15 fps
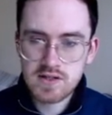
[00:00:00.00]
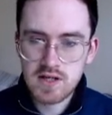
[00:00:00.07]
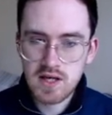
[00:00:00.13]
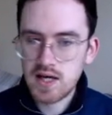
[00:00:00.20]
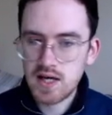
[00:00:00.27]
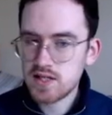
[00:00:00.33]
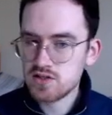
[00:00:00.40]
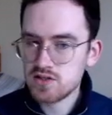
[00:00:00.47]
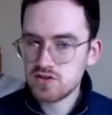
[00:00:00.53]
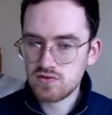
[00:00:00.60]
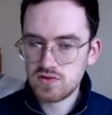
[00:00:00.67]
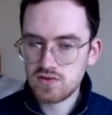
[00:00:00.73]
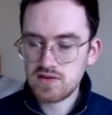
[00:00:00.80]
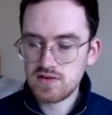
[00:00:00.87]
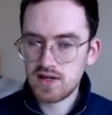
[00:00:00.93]
it's 3
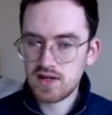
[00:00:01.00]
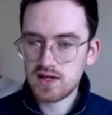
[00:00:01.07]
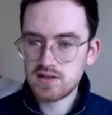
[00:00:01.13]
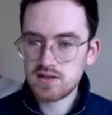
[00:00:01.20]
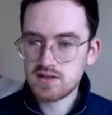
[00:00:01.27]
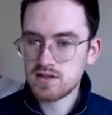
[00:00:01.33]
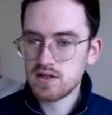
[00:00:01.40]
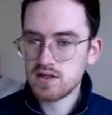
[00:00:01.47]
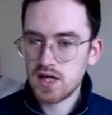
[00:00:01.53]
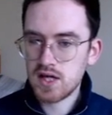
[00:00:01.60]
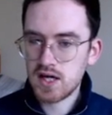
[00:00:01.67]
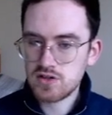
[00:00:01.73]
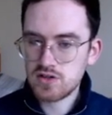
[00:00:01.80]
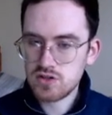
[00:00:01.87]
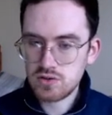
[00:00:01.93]
vans and
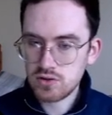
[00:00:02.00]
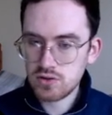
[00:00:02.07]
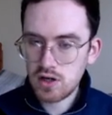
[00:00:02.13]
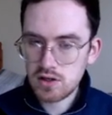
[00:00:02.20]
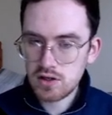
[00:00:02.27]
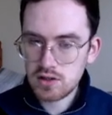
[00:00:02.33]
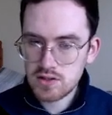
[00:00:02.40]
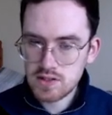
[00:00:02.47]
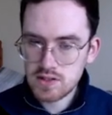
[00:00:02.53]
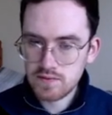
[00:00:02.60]
2 cars.